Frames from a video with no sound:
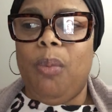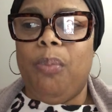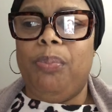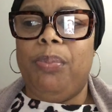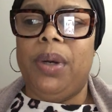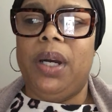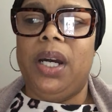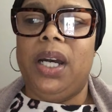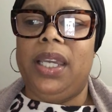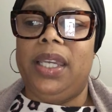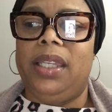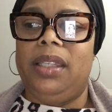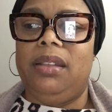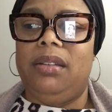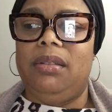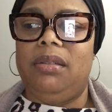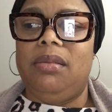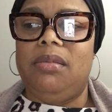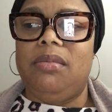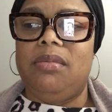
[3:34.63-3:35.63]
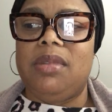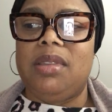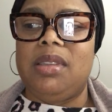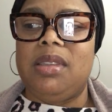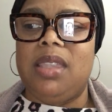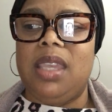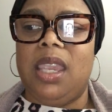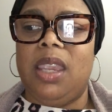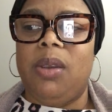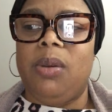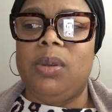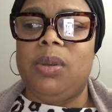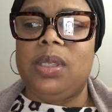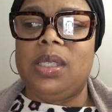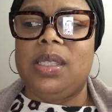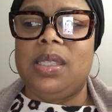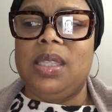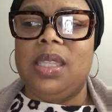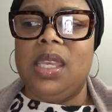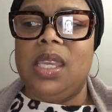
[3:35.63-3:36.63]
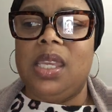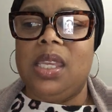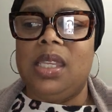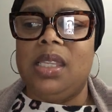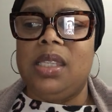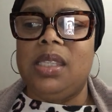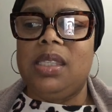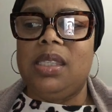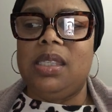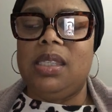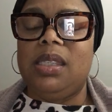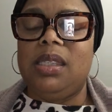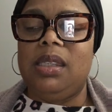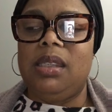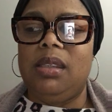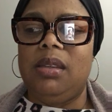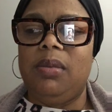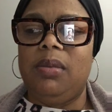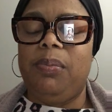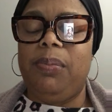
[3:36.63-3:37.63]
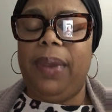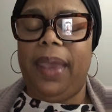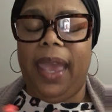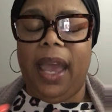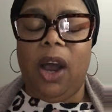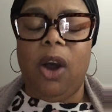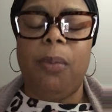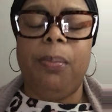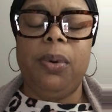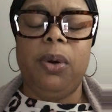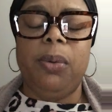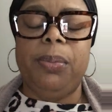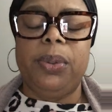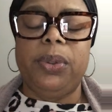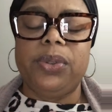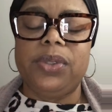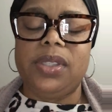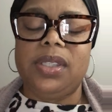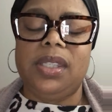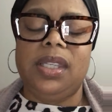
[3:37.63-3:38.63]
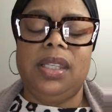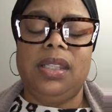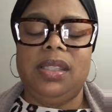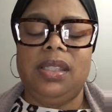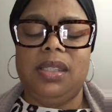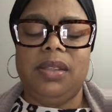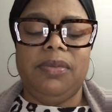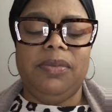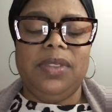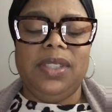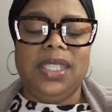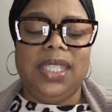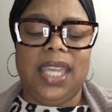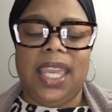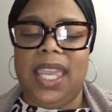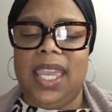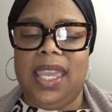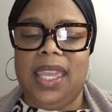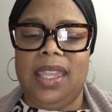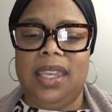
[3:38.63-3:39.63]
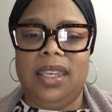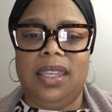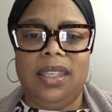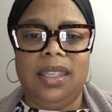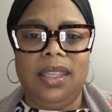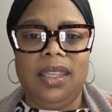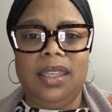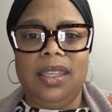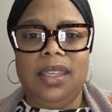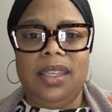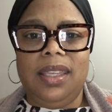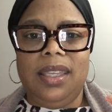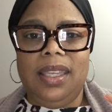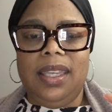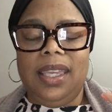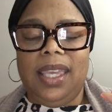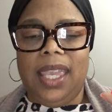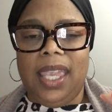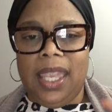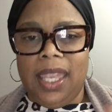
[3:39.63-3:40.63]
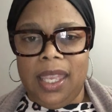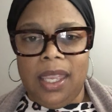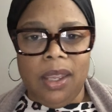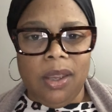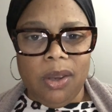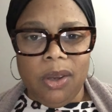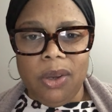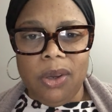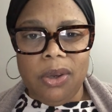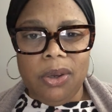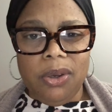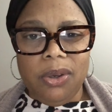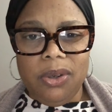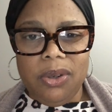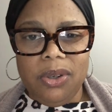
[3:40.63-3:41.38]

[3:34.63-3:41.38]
but there is this palpable sense of dead air,